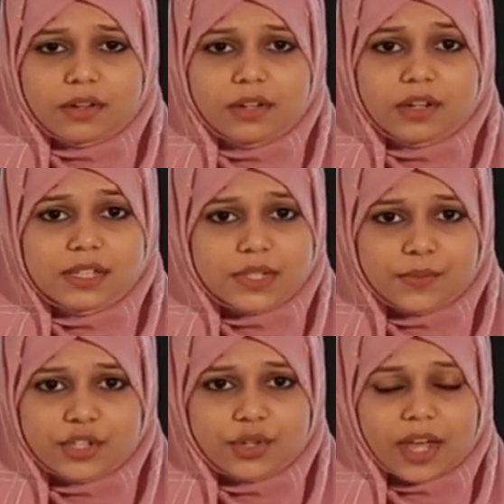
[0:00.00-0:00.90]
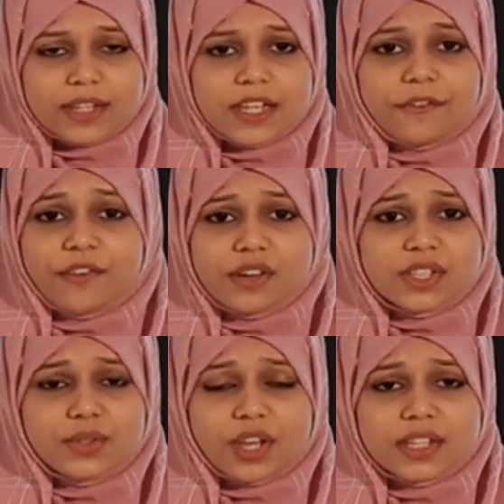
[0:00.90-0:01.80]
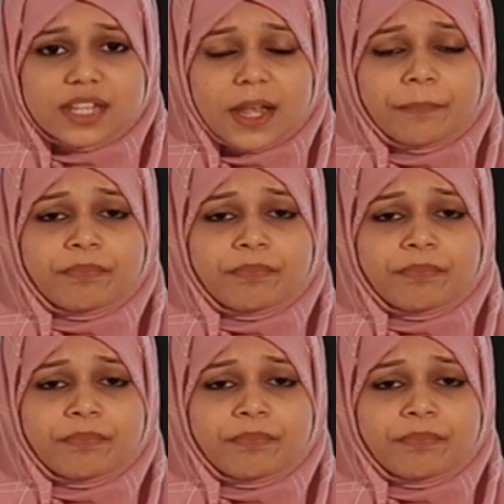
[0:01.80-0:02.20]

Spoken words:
nerves which you can say, ferns you can say.